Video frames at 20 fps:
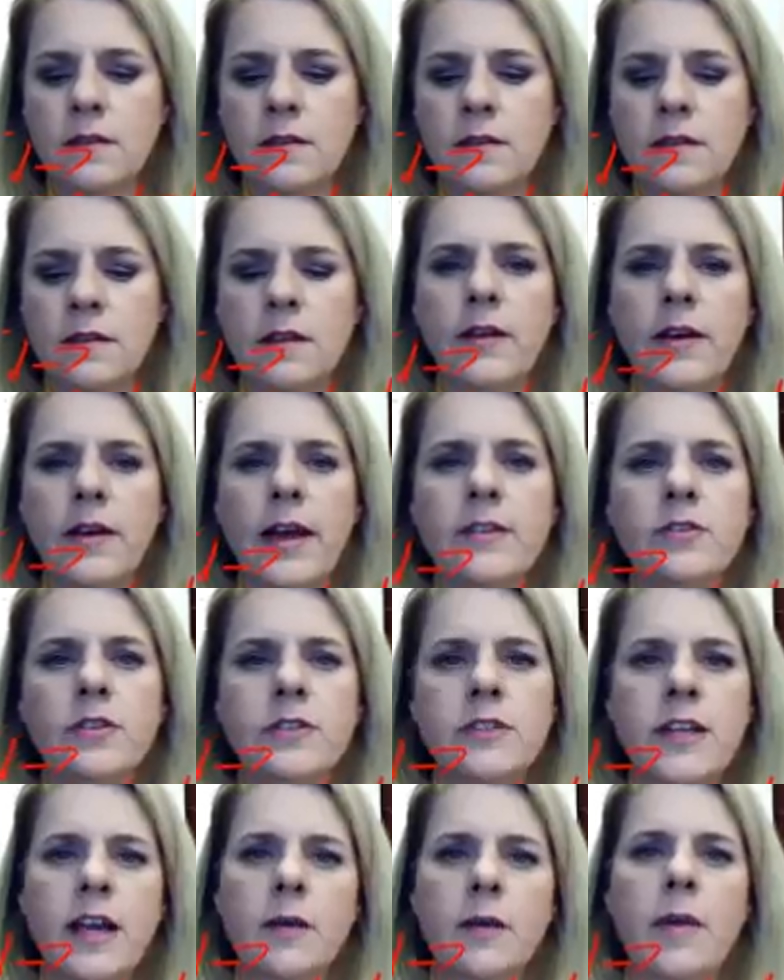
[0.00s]
Okay, so you
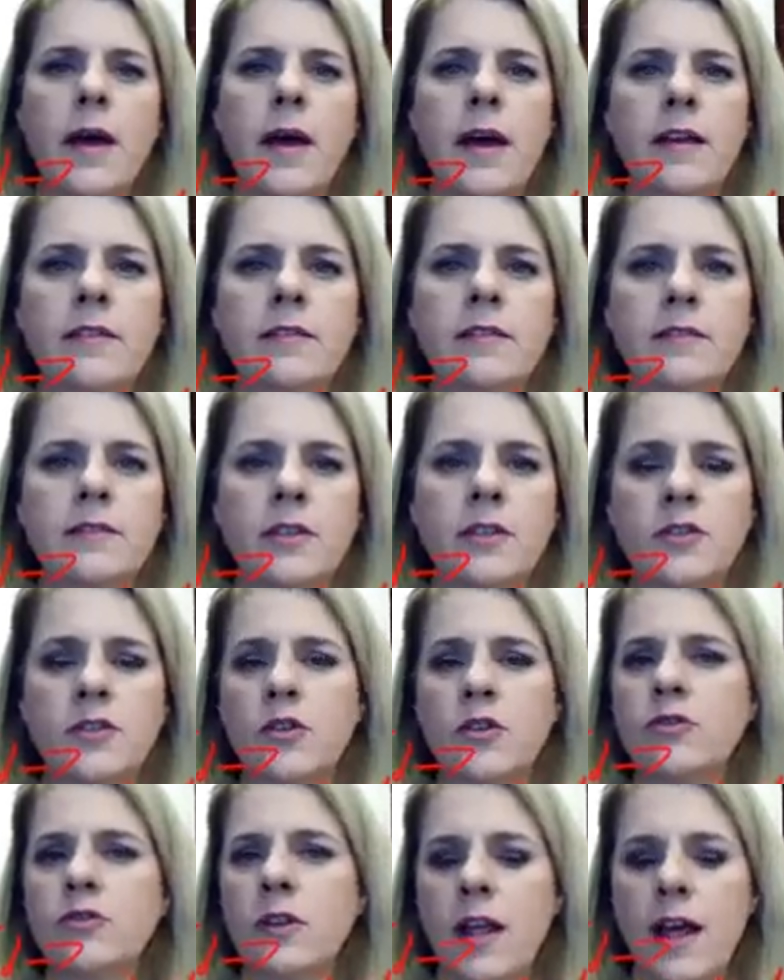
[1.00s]
take a base to
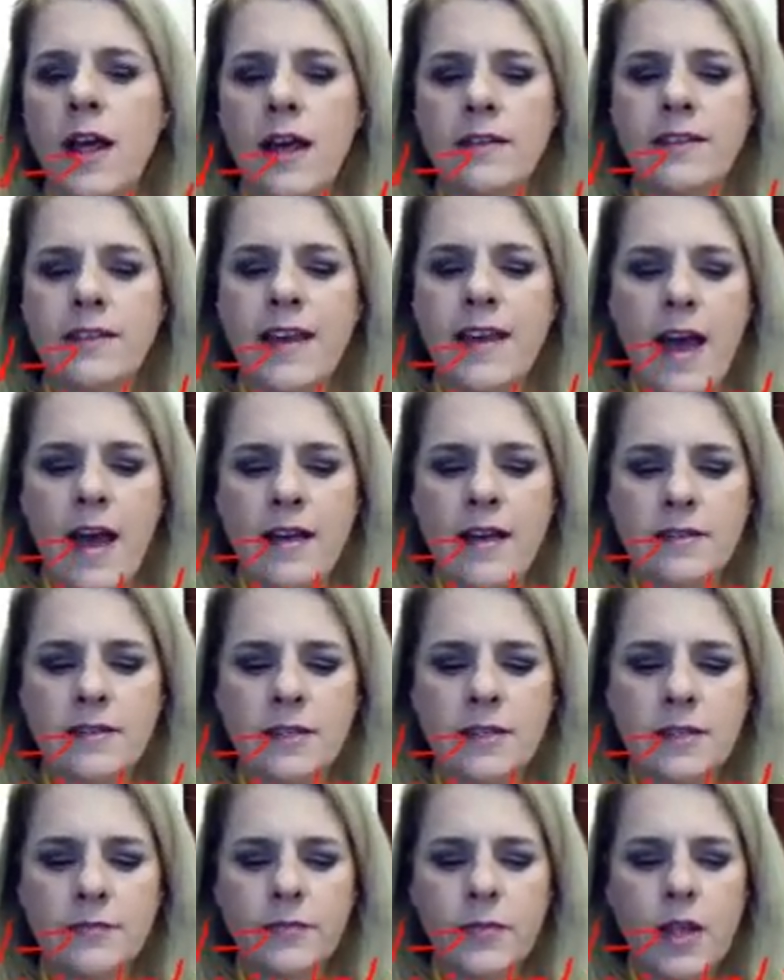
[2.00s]
neutralize the
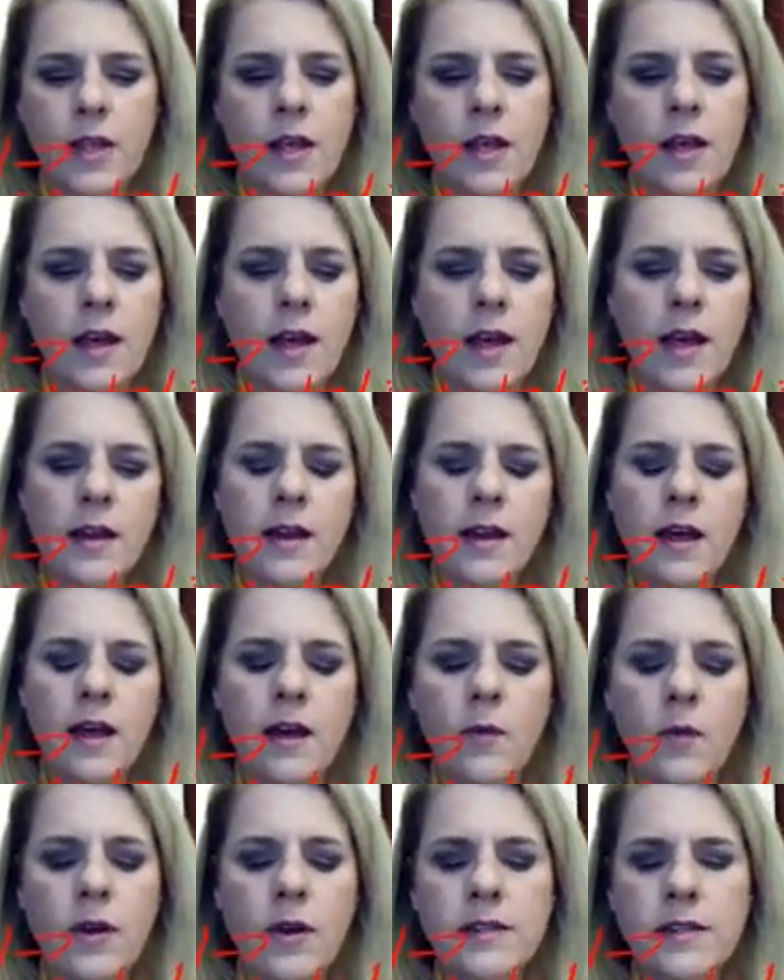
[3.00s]
acid. And
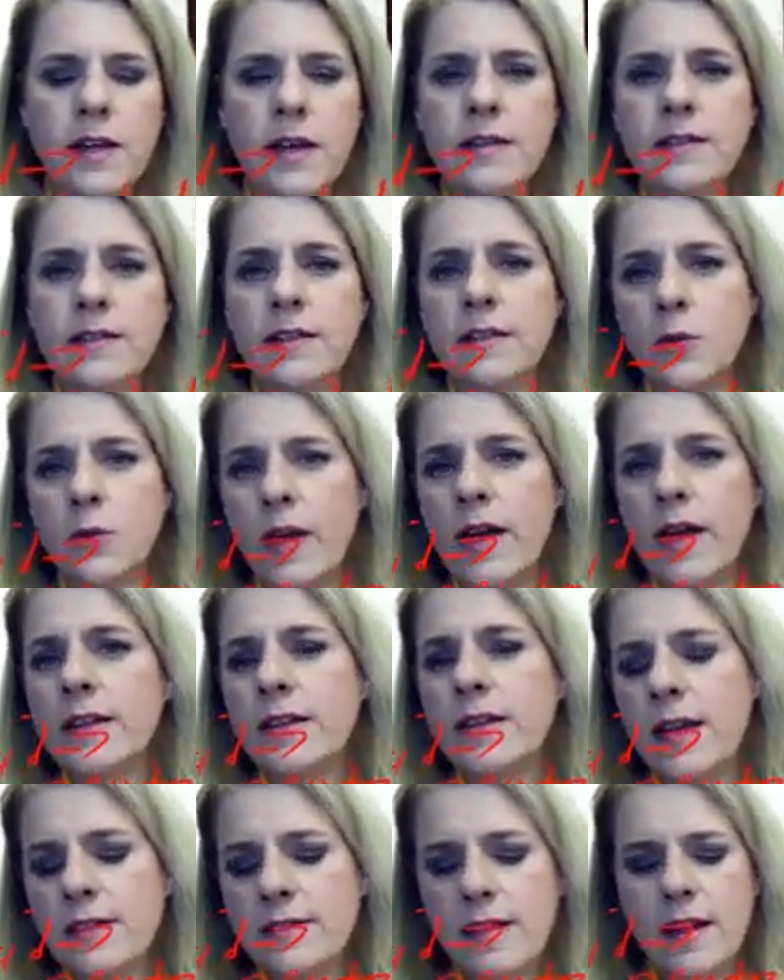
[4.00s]
what it does, the way it
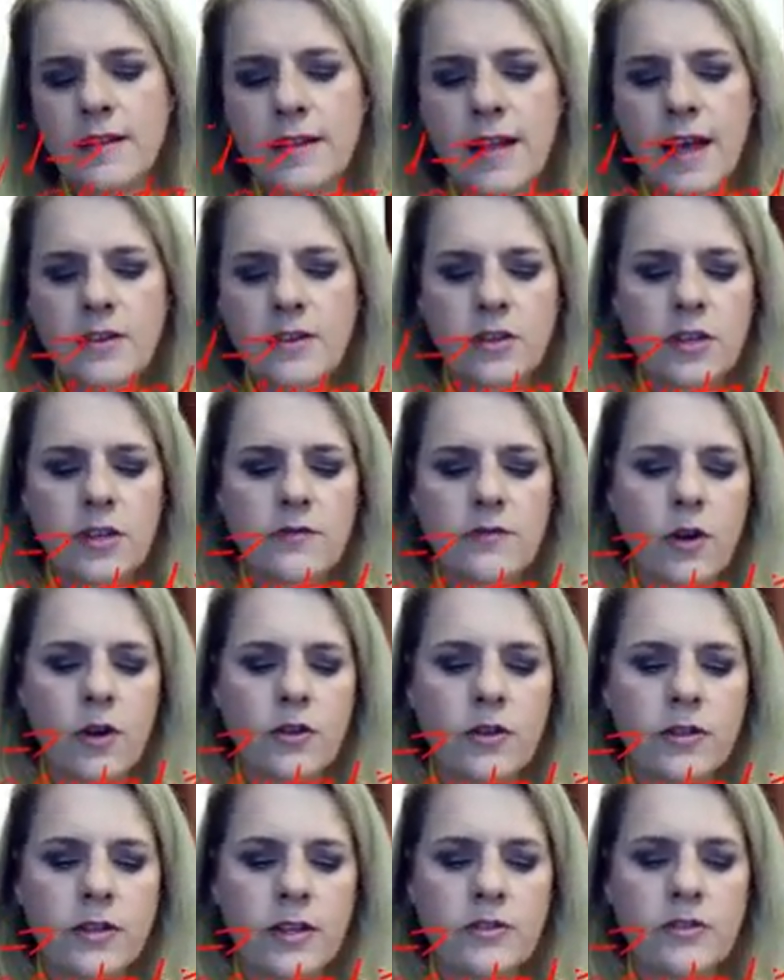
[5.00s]
does that, it actually
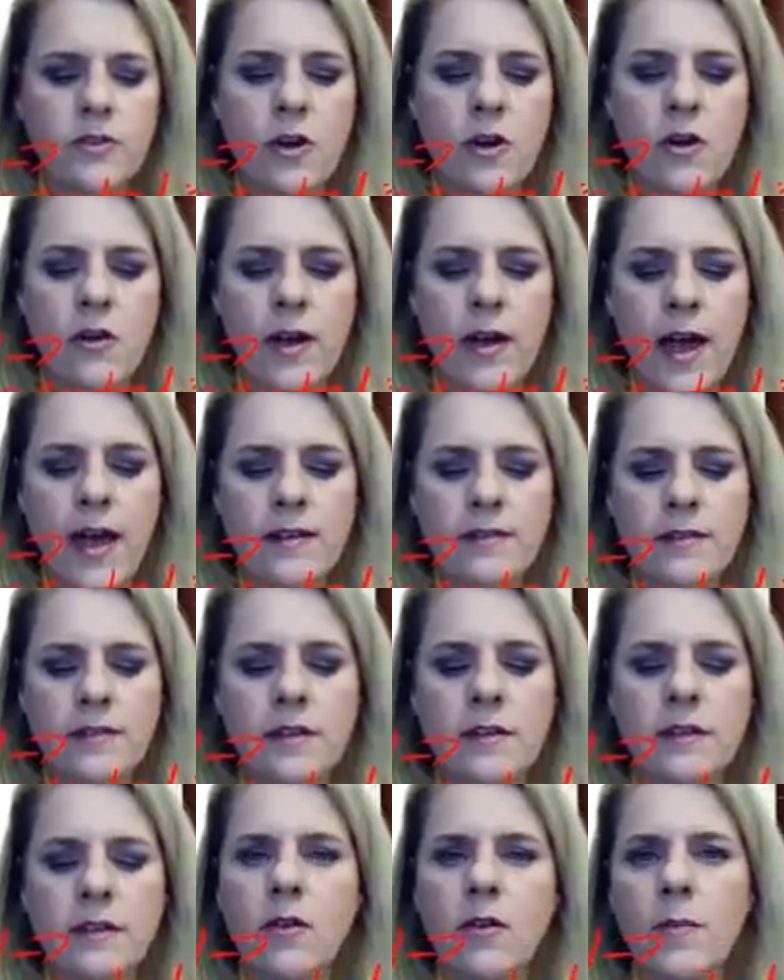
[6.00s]
converts a strong
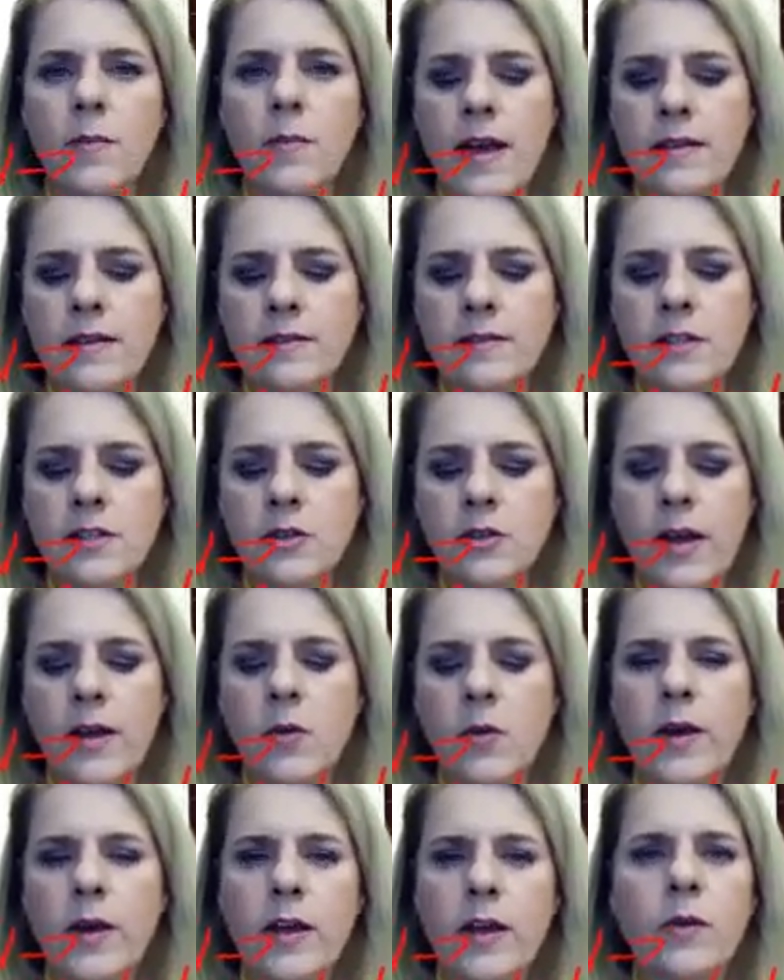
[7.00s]
acid or base into a
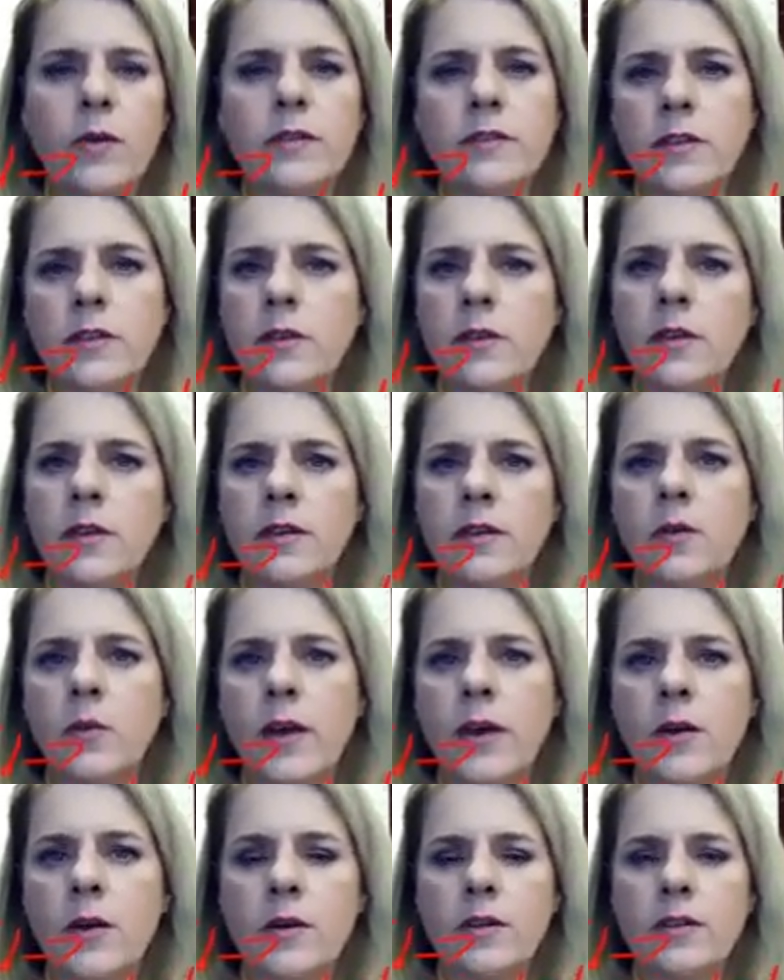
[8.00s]
weak one, so the
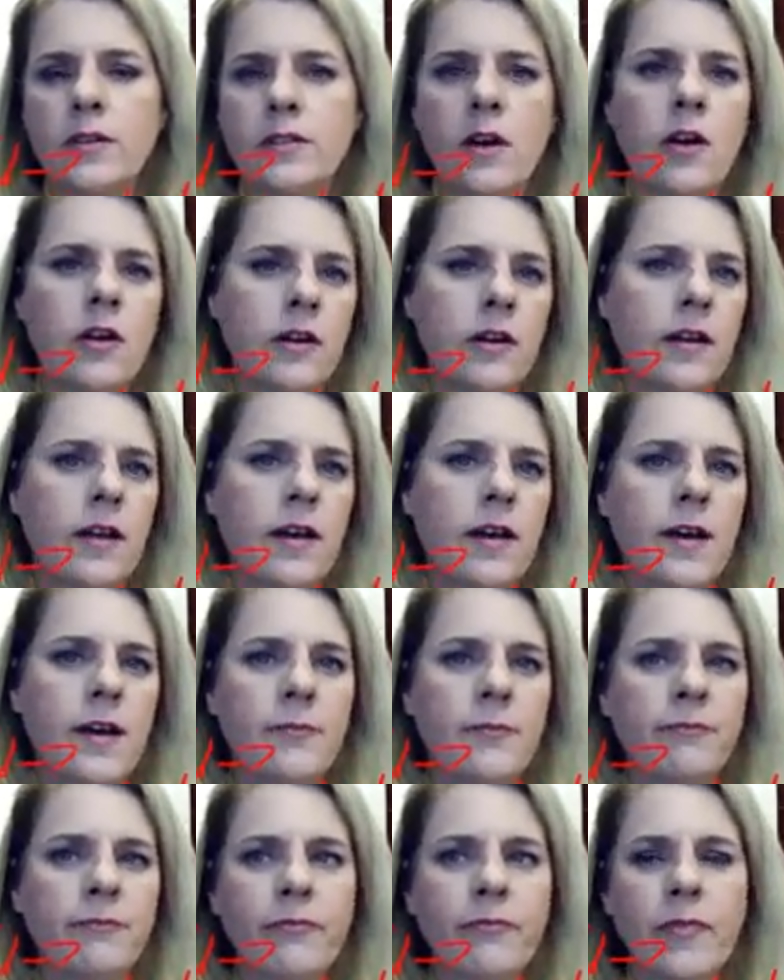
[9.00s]
weak ones aren't
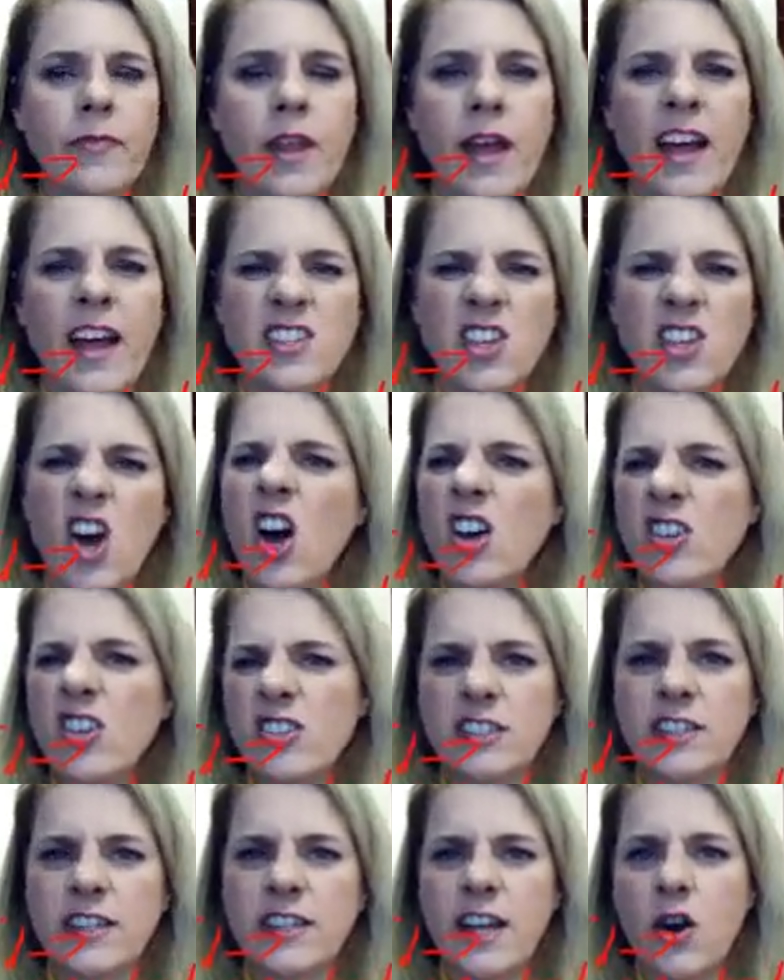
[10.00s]
as
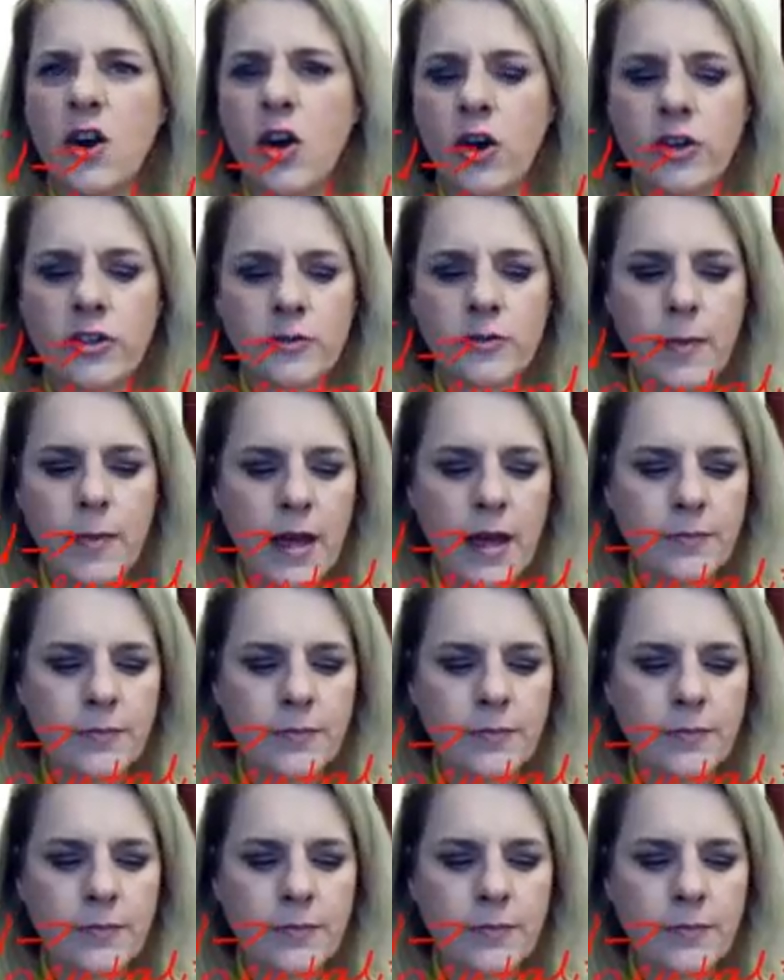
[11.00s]
caustic, they don't hurt as bad.